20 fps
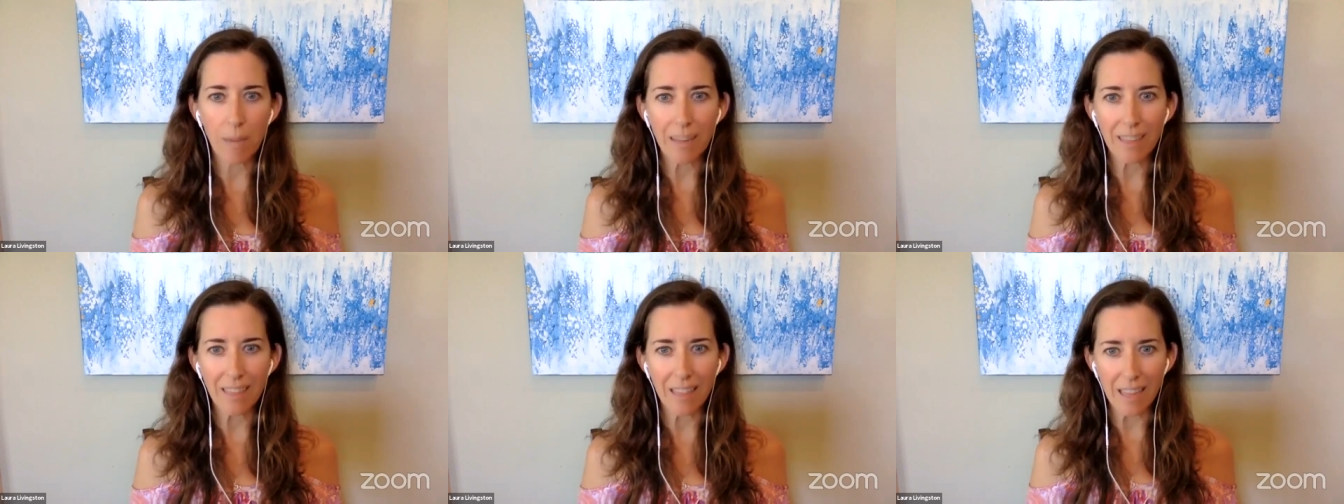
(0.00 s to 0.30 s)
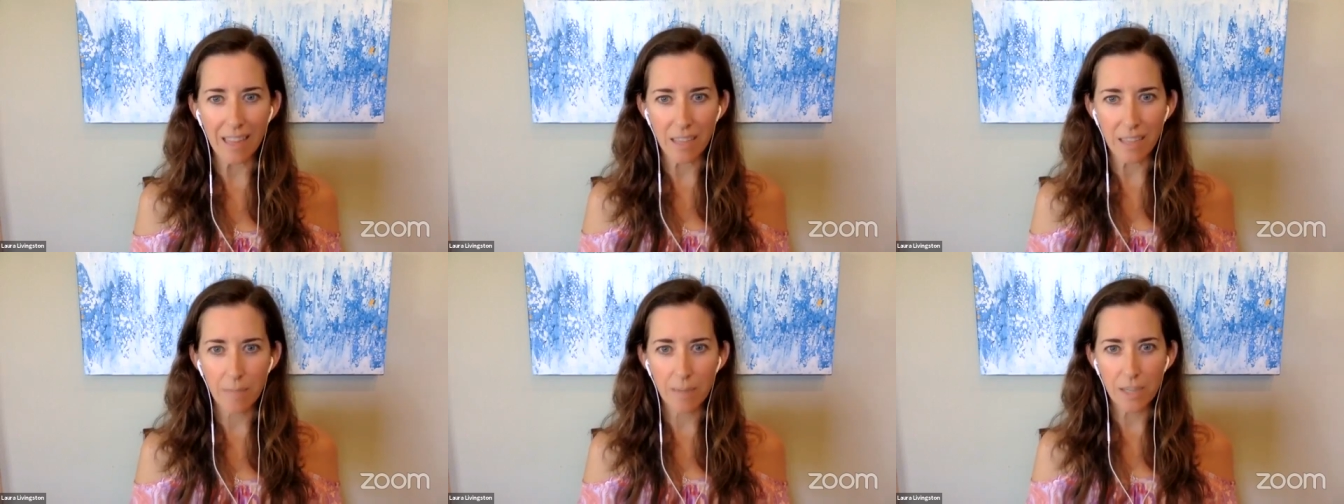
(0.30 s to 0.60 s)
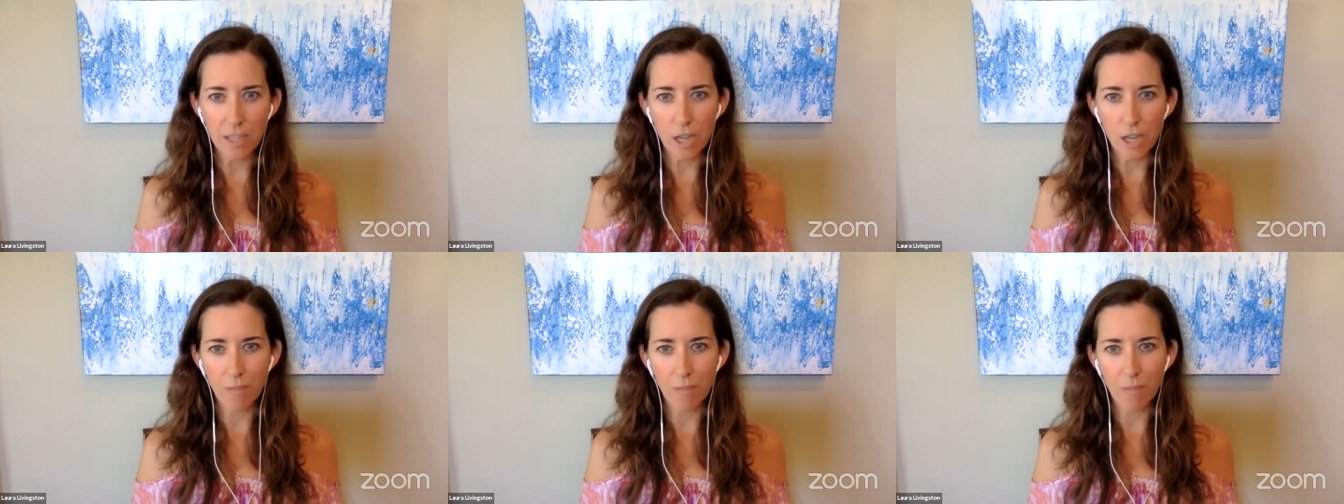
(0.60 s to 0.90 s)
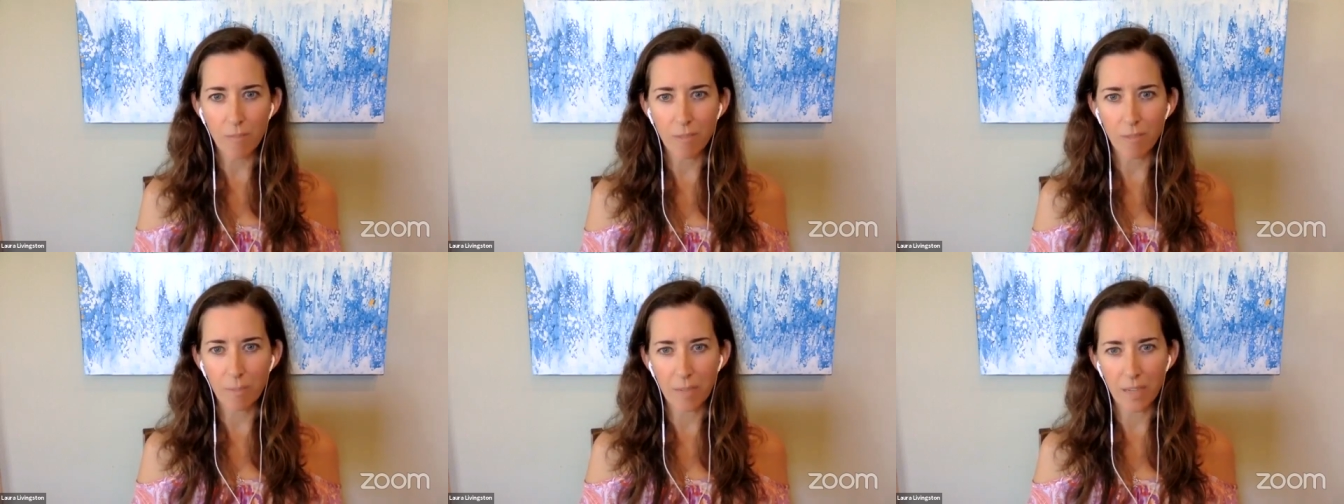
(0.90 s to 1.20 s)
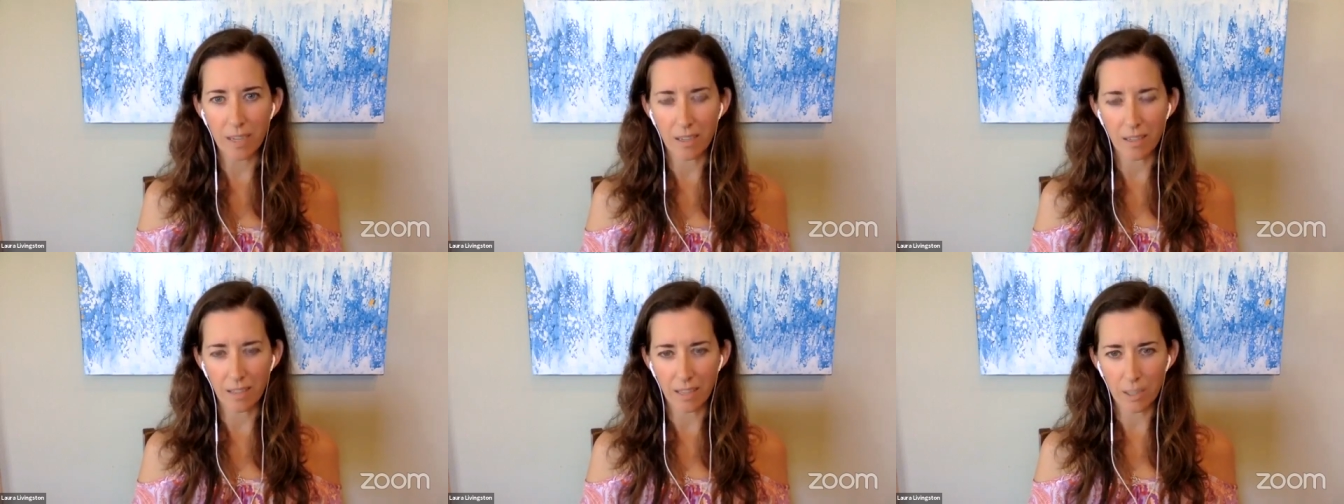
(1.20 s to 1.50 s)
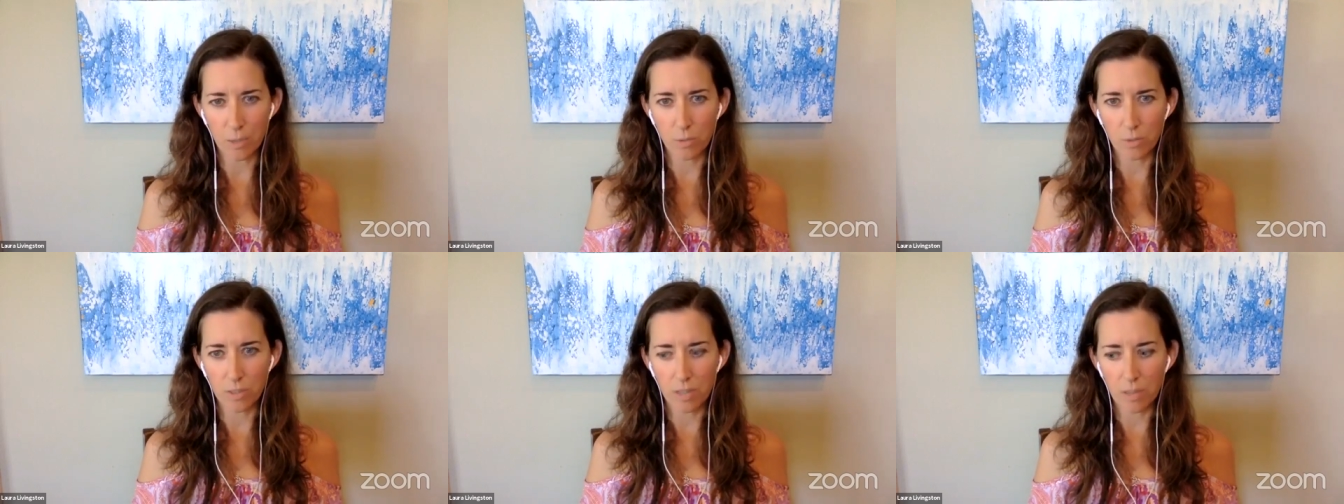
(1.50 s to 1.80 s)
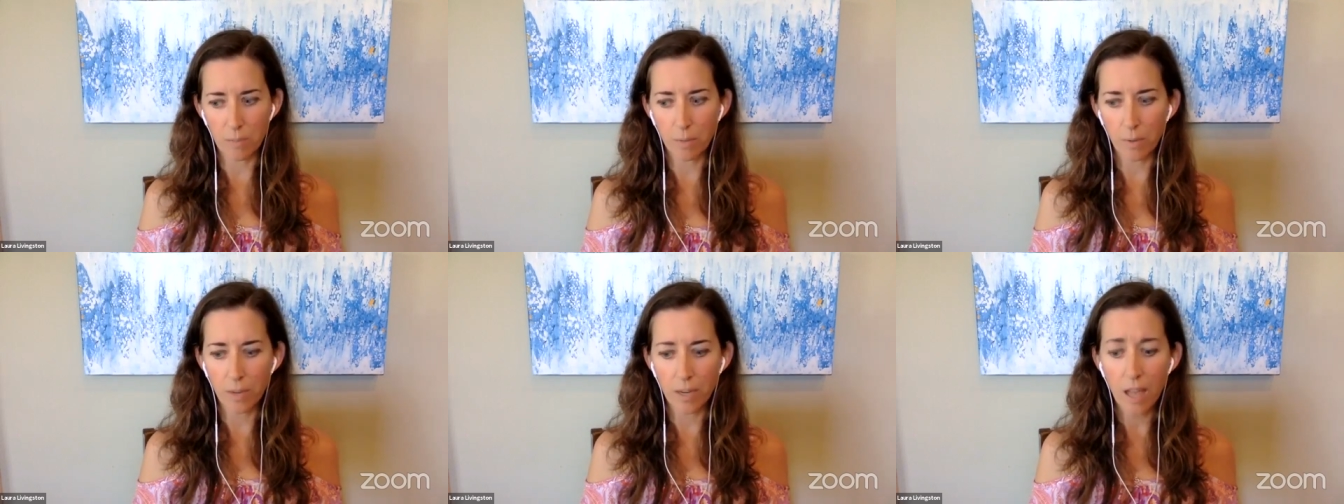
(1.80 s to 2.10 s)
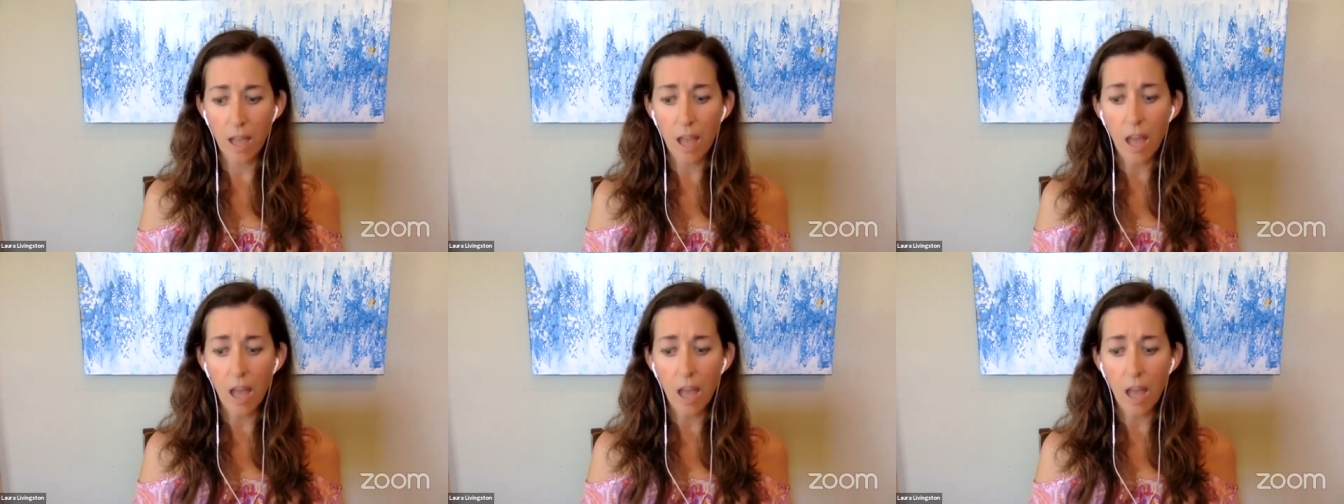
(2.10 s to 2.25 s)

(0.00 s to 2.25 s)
I liked my job from an intellectual standpoint.